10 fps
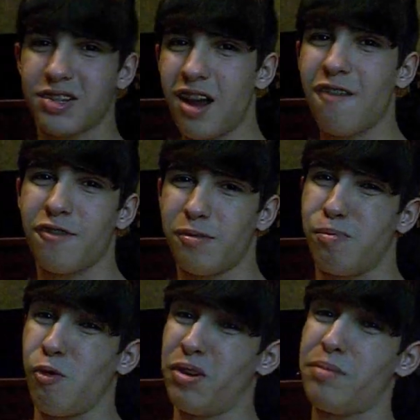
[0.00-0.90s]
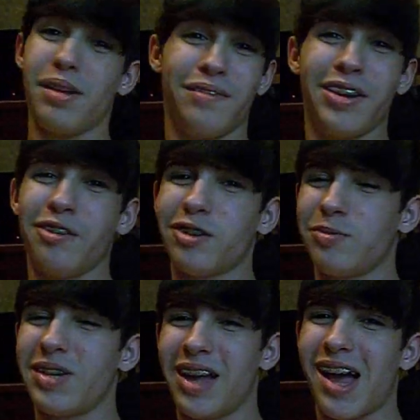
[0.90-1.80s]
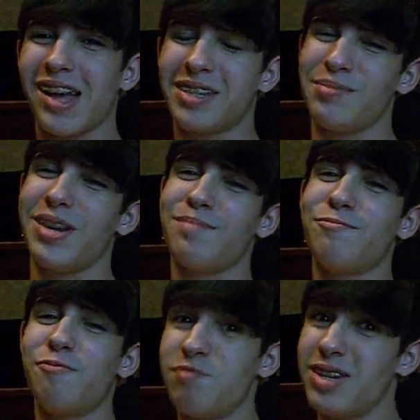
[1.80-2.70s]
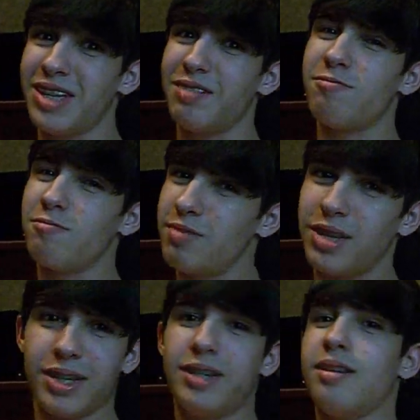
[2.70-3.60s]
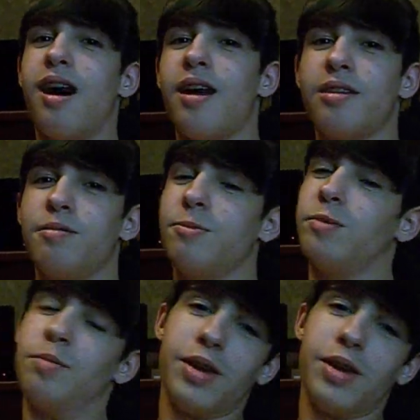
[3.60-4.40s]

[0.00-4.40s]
sorry for the poorly made video this week, guys. I mean, I'm really, really not in the mood to